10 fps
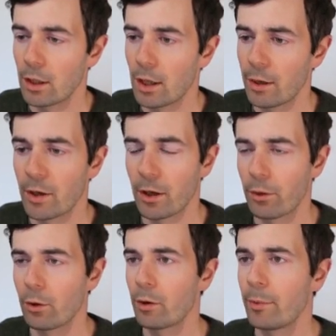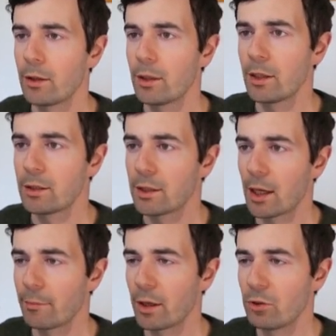I've had a thought about this,
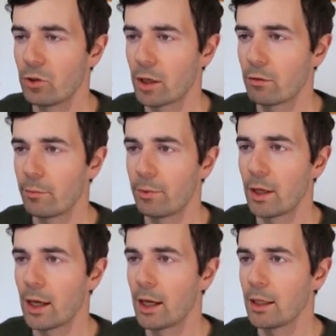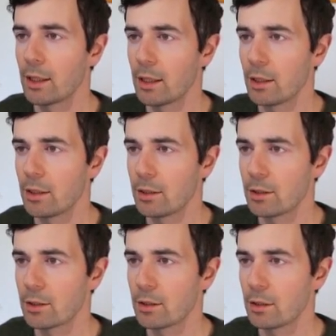and my general plan
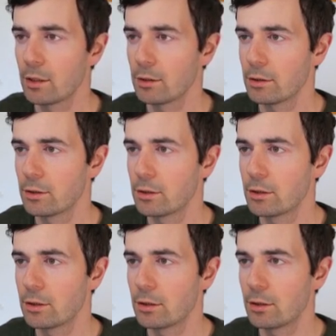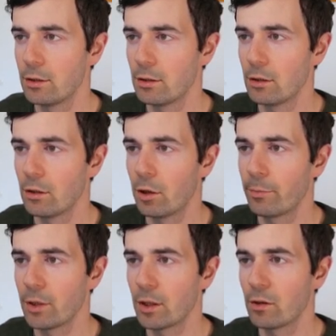is up
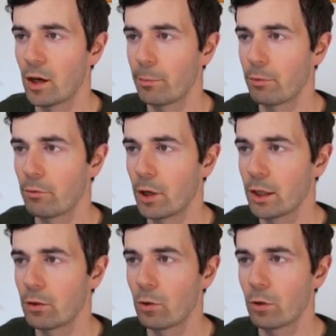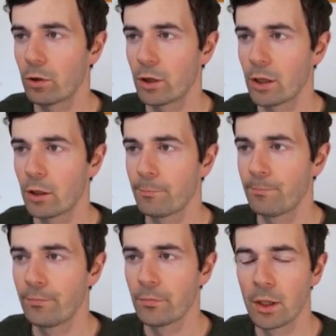in the top right corner here,
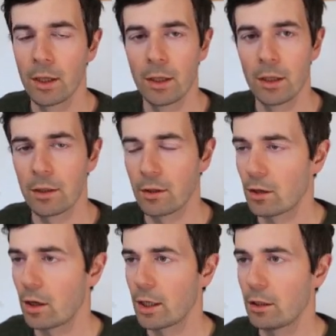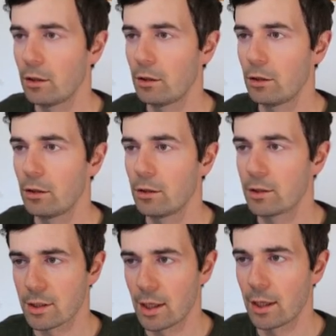the title, the
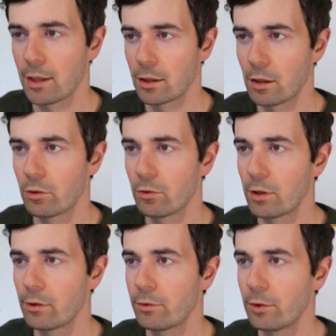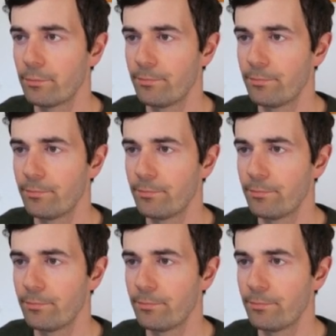scale, and the contour interval.